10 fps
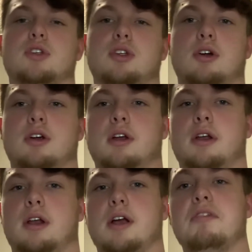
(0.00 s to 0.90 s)
learn
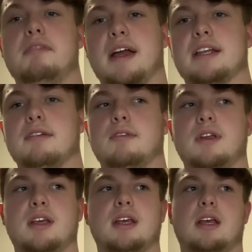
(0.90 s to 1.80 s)

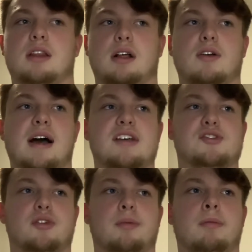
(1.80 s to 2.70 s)
effectively in the
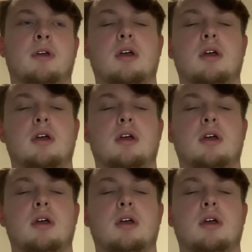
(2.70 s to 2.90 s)
classroom.